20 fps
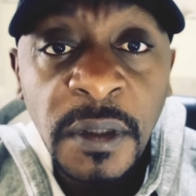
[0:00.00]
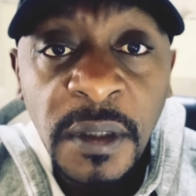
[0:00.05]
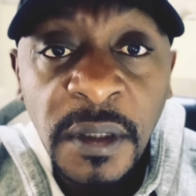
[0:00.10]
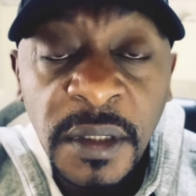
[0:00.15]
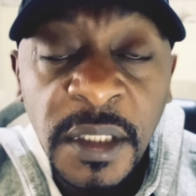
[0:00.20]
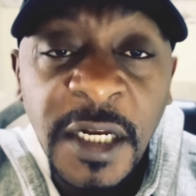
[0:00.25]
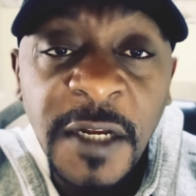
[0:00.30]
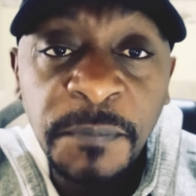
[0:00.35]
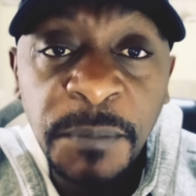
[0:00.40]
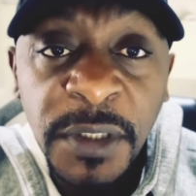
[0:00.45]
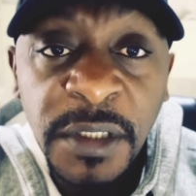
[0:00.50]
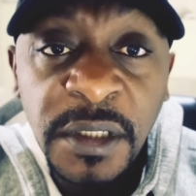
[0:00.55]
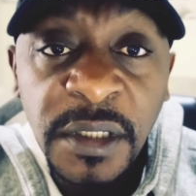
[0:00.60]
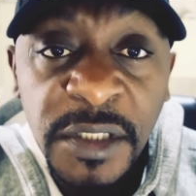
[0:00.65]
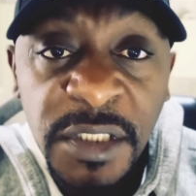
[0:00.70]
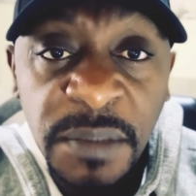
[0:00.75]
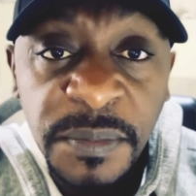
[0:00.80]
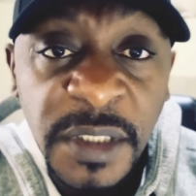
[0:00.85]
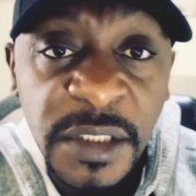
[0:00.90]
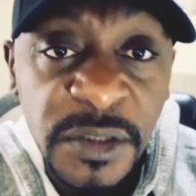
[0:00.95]
that have been in a
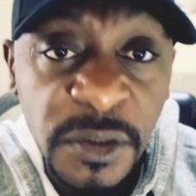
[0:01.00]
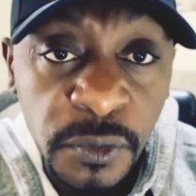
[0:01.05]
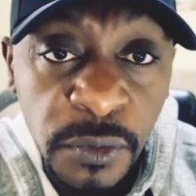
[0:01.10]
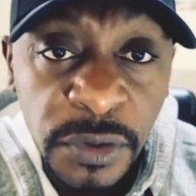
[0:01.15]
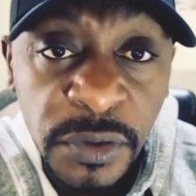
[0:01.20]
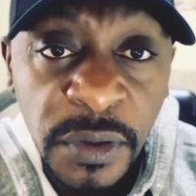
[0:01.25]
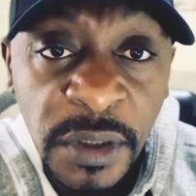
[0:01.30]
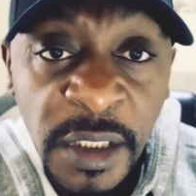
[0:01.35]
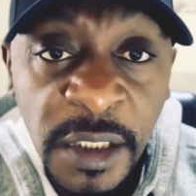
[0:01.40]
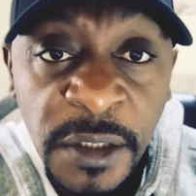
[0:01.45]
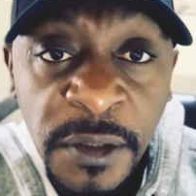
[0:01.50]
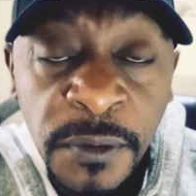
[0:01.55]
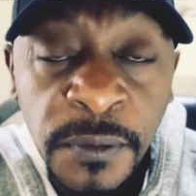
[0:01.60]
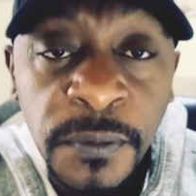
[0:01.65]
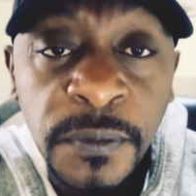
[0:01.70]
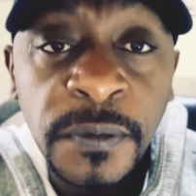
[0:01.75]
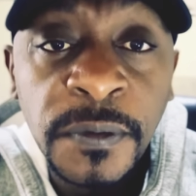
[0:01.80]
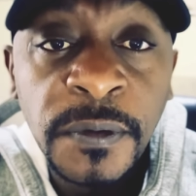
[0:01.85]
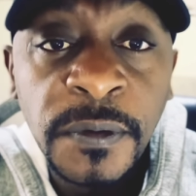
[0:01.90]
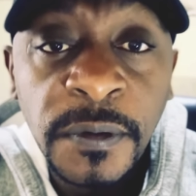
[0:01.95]
similar situation like you,
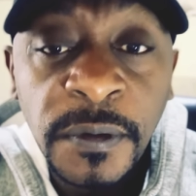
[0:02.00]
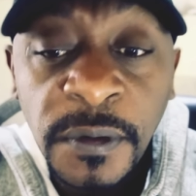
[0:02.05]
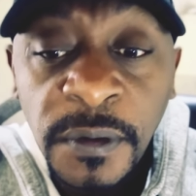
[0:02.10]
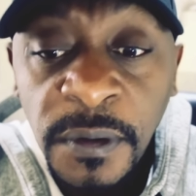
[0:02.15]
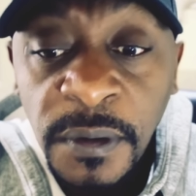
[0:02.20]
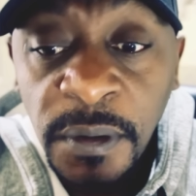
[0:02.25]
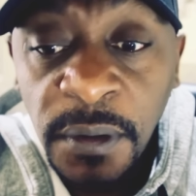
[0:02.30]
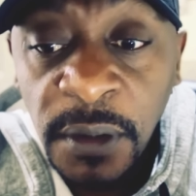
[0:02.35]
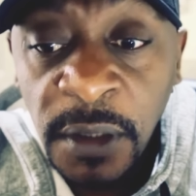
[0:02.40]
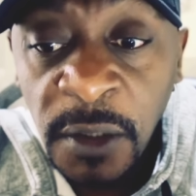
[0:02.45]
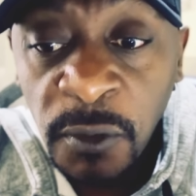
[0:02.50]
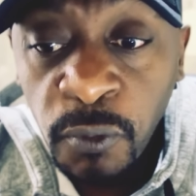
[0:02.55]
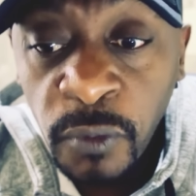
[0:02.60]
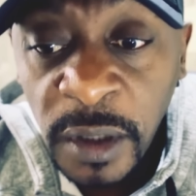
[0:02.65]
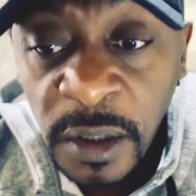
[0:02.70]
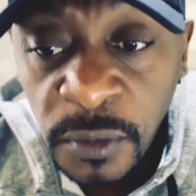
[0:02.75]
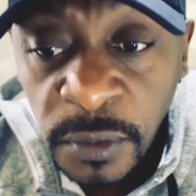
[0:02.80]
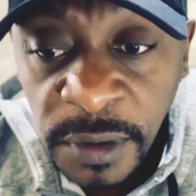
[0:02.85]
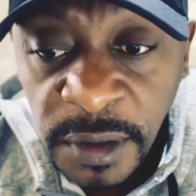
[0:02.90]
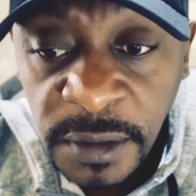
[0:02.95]
and
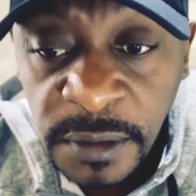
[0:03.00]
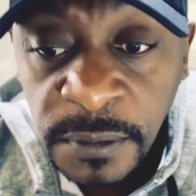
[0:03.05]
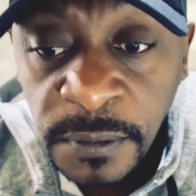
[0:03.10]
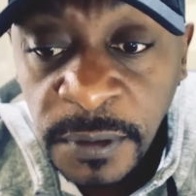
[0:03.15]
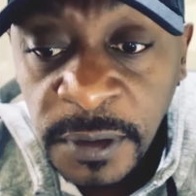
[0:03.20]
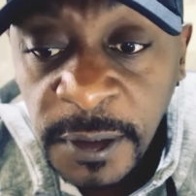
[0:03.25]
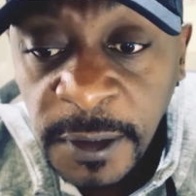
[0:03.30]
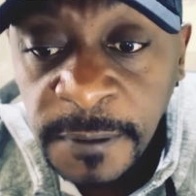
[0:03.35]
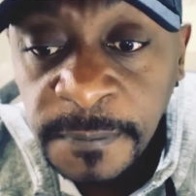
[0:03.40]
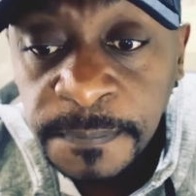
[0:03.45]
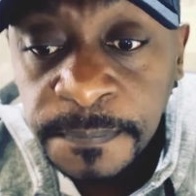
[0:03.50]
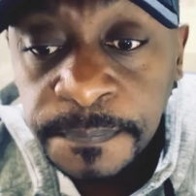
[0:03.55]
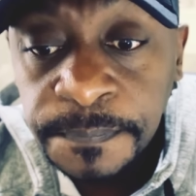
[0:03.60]
work on it, okay?